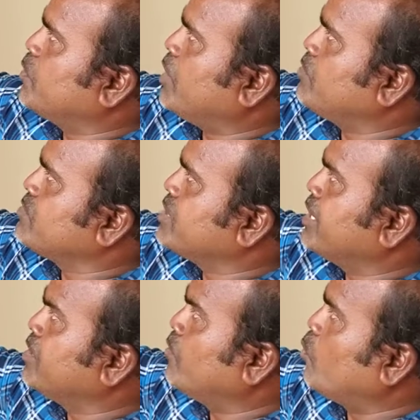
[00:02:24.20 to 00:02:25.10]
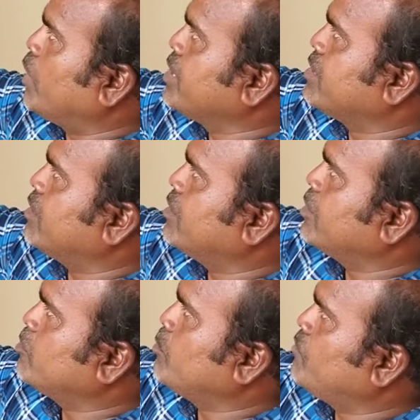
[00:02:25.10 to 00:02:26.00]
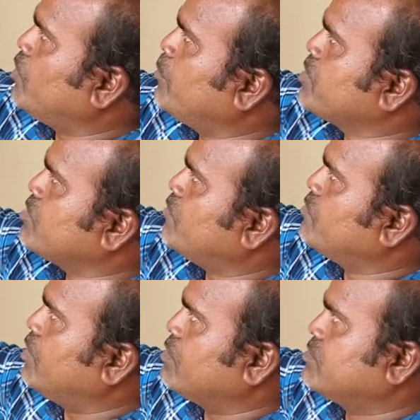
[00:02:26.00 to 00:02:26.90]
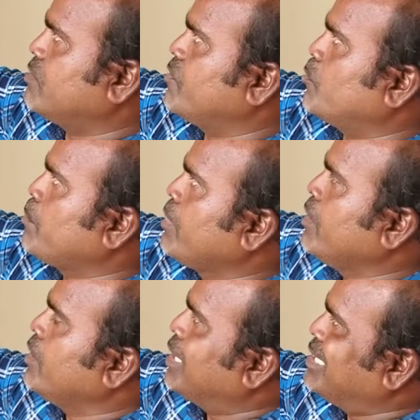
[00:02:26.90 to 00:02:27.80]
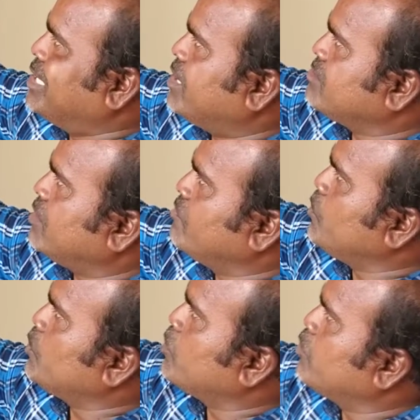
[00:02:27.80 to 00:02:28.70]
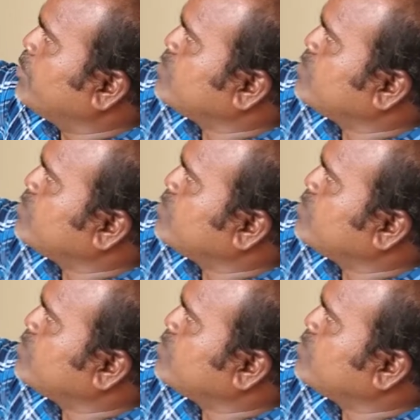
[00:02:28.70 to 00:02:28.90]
you have to see in the white color it will be formation of dorsal view. The dorsal view it will be